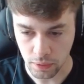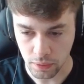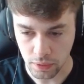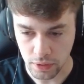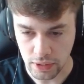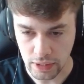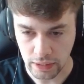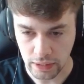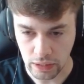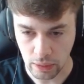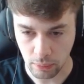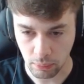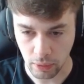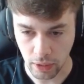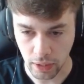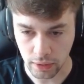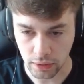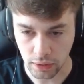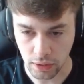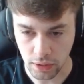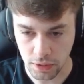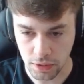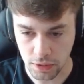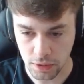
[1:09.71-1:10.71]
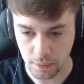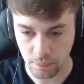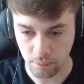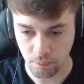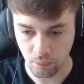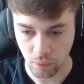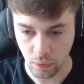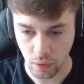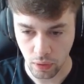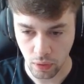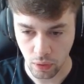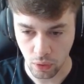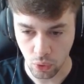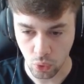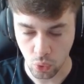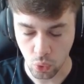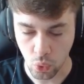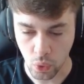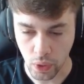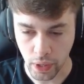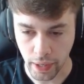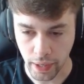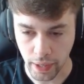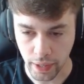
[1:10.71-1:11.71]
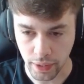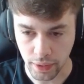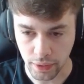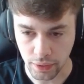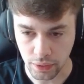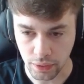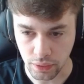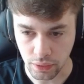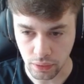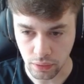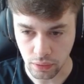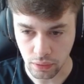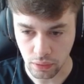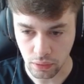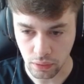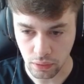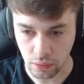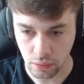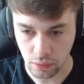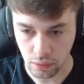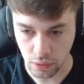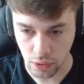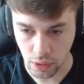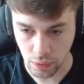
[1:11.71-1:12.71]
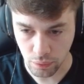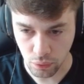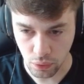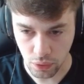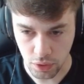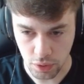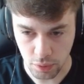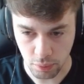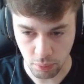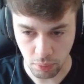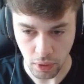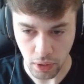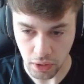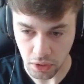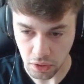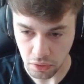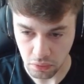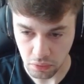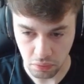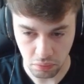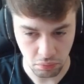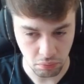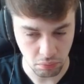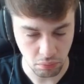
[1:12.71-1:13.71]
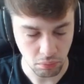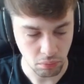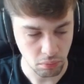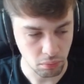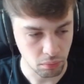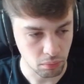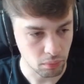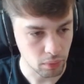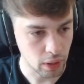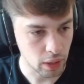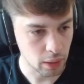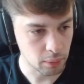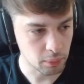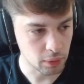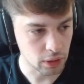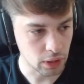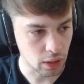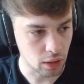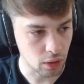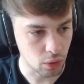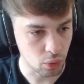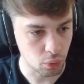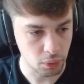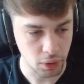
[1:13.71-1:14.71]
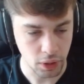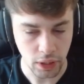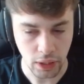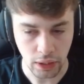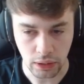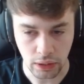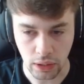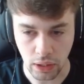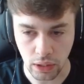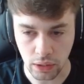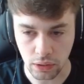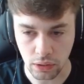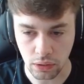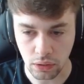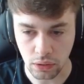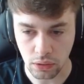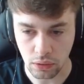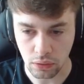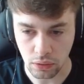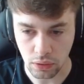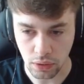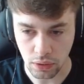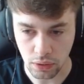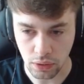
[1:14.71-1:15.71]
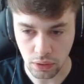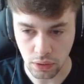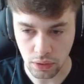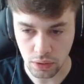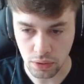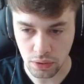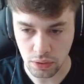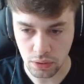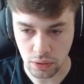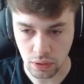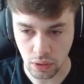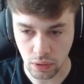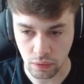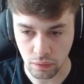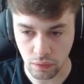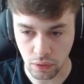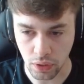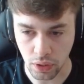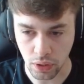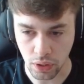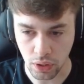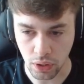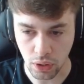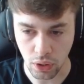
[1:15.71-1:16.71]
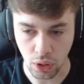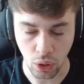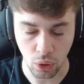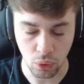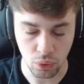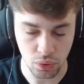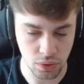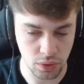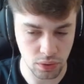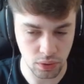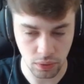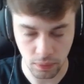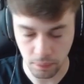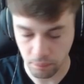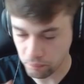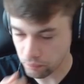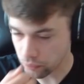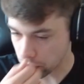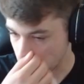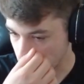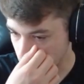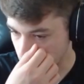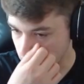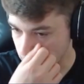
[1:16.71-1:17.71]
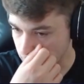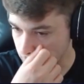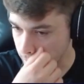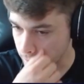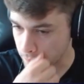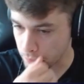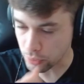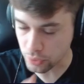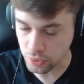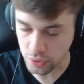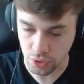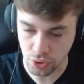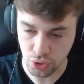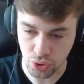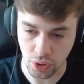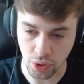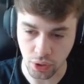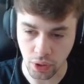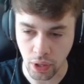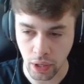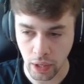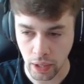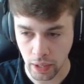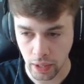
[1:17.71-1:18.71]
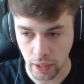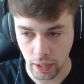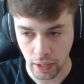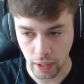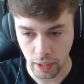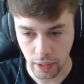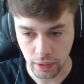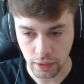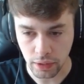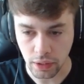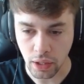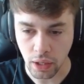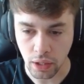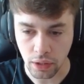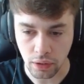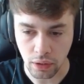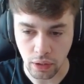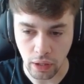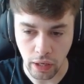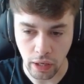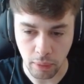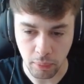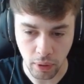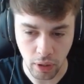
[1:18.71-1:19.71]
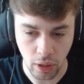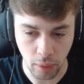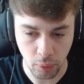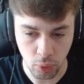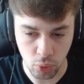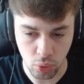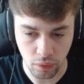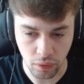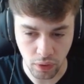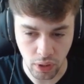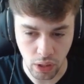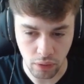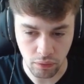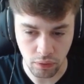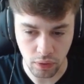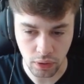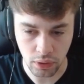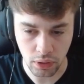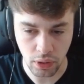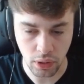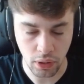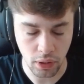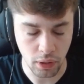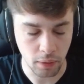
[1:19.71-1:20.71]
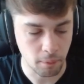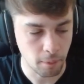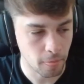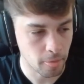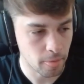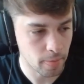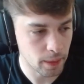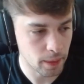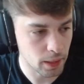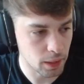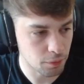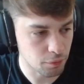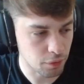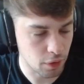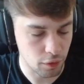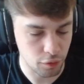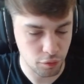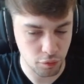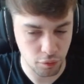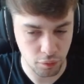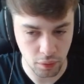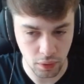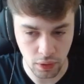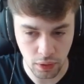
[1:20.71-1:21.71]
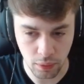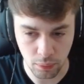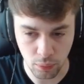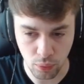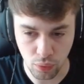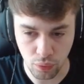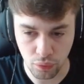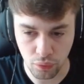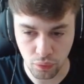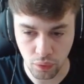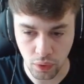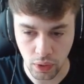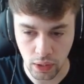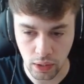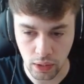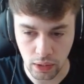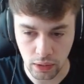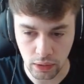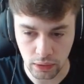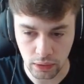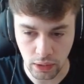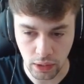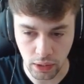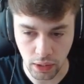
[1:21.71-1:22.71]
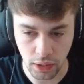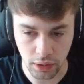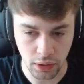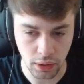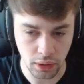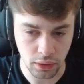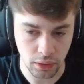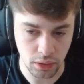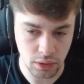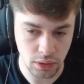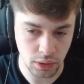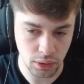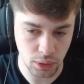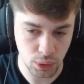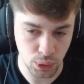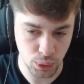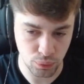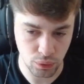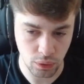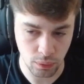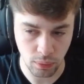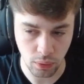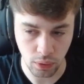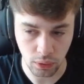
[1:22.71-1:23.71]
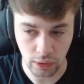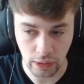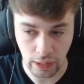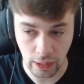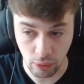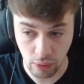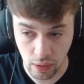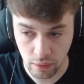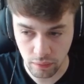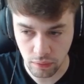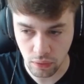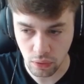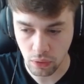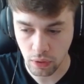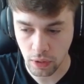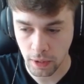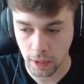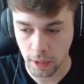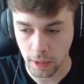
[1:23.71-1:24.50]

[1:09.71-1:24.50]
setup like this when e4 is played maybe now, meaning that it is a very closed position, and then I'm happy with having the e5 move targeting the center of the board. However,